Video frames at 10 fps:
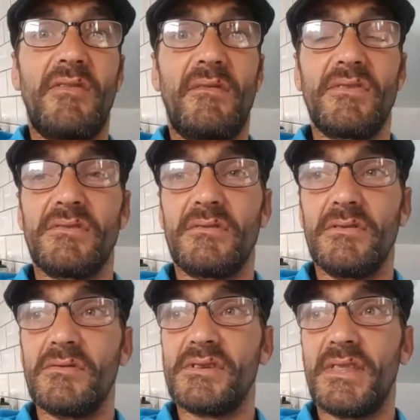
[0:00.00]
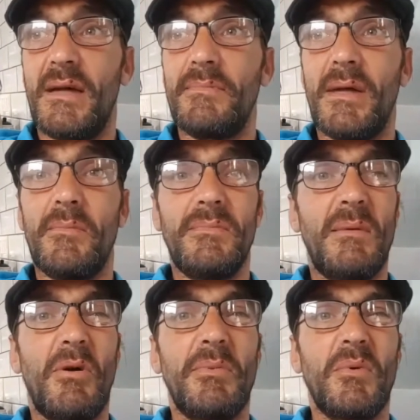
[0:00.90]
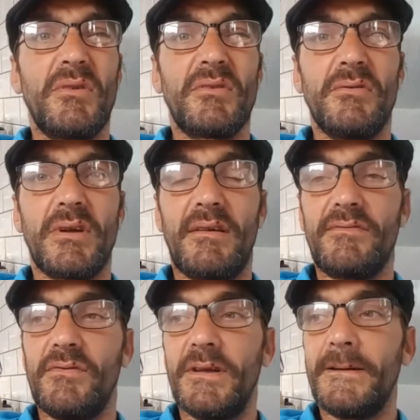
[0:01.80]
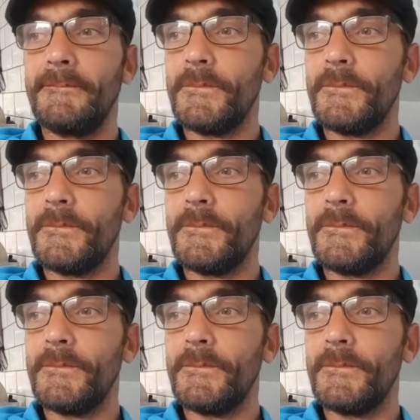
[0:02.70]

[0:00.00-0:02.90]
If you haven't looked at them, they might be worth a look at for you.